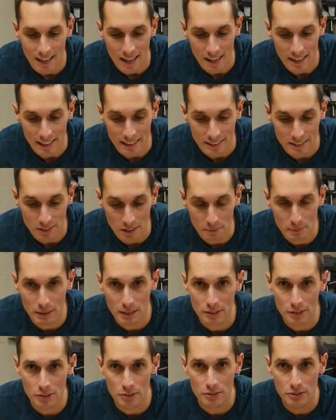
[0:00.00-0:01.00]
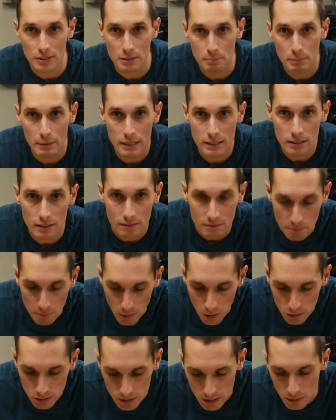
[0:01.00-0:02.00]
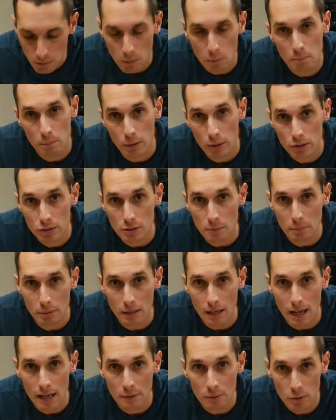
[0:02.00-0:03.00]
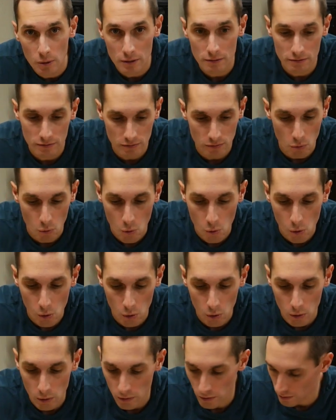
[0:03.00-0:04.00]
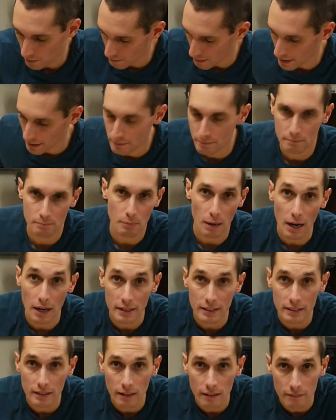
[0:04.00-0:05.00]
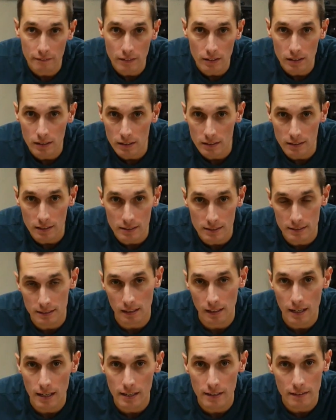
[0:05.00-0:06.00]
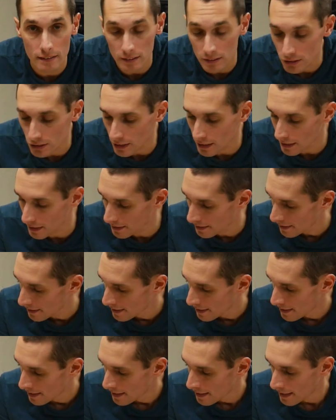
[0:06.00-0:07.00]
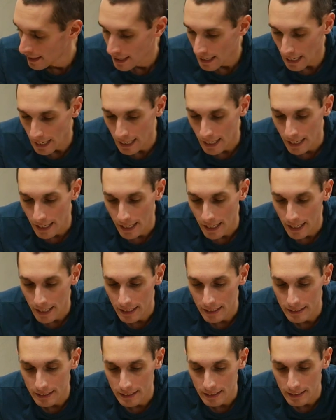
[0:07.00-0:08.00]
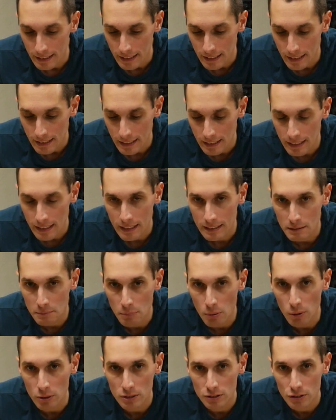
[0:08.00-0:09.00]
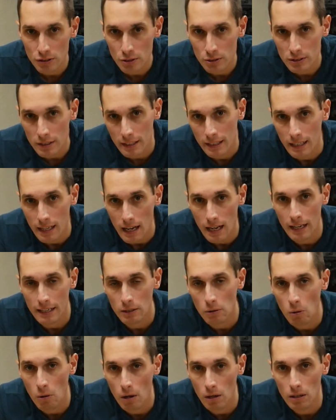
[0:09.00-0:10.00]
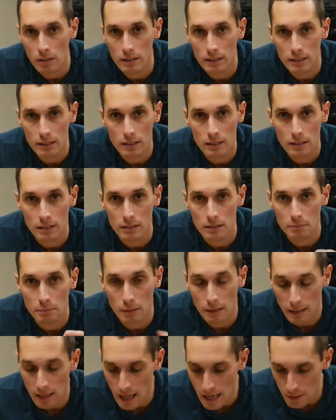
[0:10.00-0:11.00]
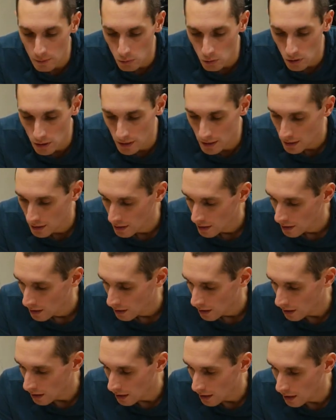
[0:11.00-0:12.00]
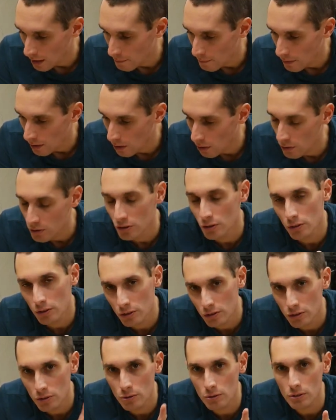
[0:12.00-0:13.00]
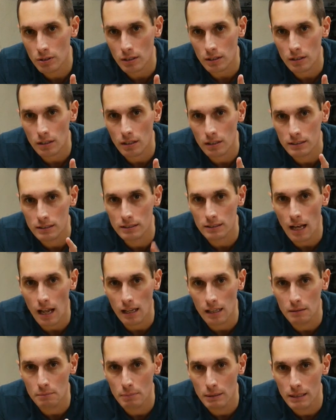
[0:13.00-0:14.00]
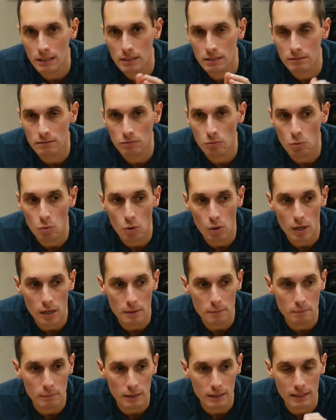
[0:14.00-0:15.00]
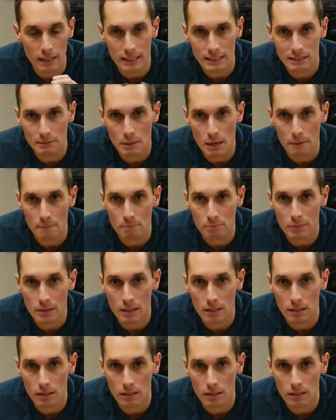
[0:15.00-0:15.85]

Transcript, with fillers: right, so I'm gonna use this piece of Baltic birch plywood for the main body of the, the sled, the jig. And it's important to use a high quality plywood um, oh, you could use a solid piece of wood, but nice thing about